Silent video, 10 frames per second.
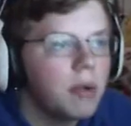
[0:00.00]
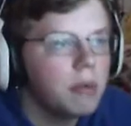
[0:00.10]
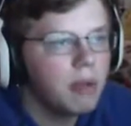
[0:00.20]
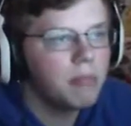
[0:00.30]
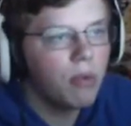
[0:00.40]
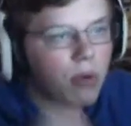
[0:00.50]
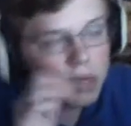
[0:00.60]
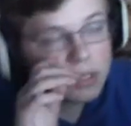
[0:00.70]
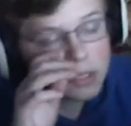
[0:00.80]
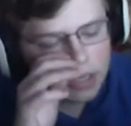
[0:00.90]
But my
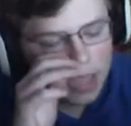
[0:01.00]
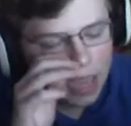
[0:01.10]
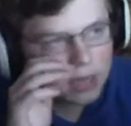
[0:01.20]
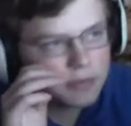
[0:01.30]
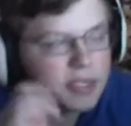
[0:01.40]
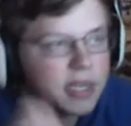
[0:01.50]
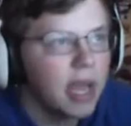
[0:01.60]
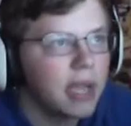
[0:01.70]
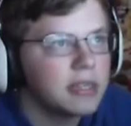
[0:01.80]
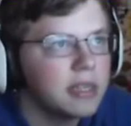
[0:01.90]
board is kind of
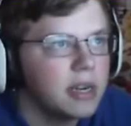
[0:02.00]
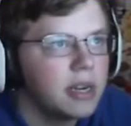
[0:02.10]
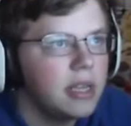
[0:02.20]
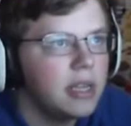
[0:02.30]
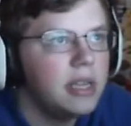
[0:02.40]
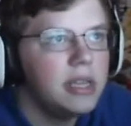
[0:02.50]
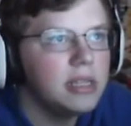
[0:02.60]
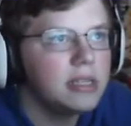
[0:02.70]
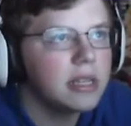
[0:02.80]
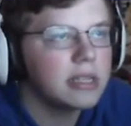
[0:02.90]
stacked here.
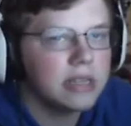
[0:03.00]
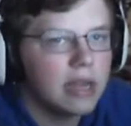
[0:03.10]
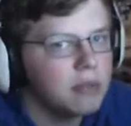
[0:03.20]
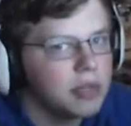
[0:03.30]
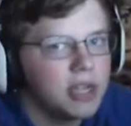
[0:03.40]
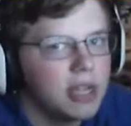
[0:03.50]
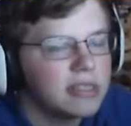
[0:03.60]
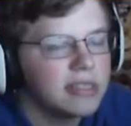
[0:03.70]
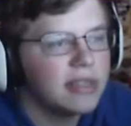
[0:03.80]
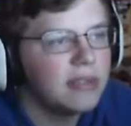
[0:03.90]
He doesn't have a
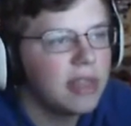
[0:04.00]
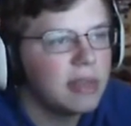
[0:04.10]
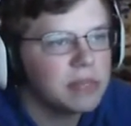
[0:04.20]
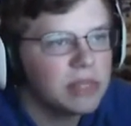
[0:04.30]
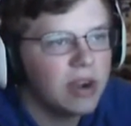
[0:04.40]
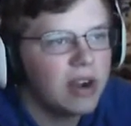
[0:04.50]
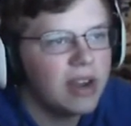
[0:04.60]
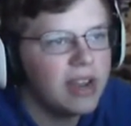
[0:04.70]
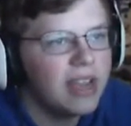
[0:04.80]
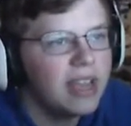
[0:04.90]
chance of living. I'm
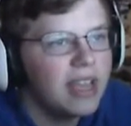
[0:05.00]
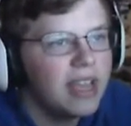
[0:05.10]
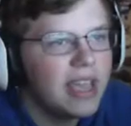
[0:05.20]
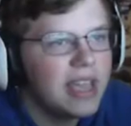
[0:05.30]
sorry.